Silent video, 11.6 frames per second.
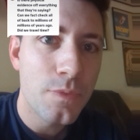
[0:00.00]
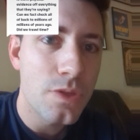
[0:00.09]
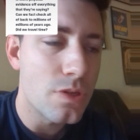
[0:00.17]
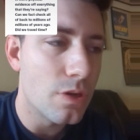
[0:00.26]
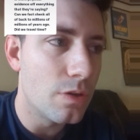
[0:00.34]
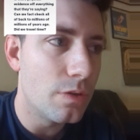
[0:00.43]

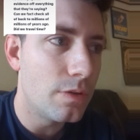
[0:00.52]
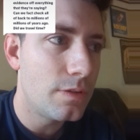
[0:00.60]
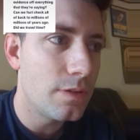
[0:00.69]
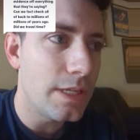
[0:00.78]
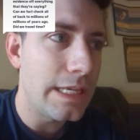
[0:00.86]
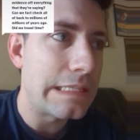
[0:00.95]
So
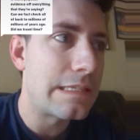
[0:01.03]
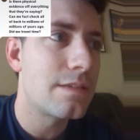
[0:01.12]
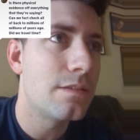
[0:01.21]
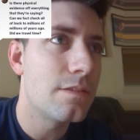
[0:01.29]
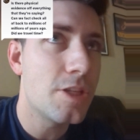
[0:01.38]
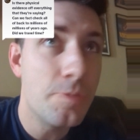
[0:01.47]

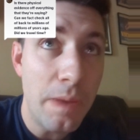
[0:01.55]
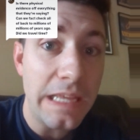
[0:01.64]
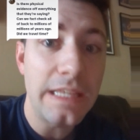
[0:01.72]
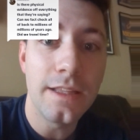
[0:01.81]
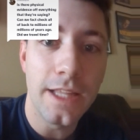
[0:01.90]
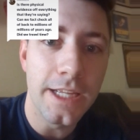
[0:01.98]
it's
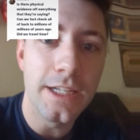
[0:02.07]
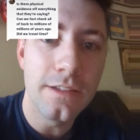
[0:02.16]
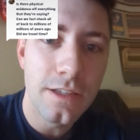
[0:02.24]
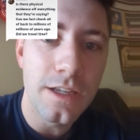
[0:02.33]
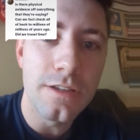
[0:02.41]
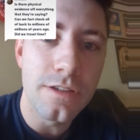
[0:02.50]

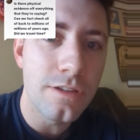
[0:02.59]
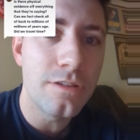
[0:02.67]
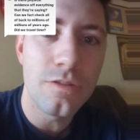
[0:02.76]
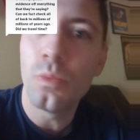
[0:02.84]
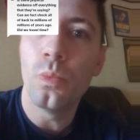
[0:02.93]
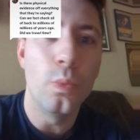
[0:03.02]
speculated, because
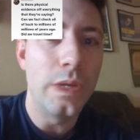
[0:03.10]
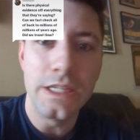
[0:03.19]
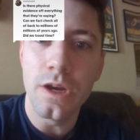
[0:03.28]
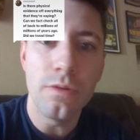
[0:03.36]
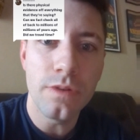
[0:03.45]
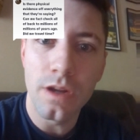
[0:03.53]
we
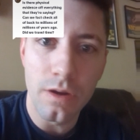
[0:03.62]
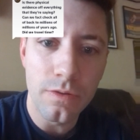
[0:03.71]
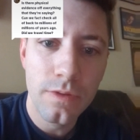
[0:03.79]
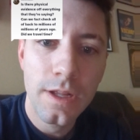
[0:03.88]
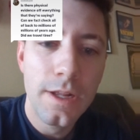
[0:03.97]
don't know,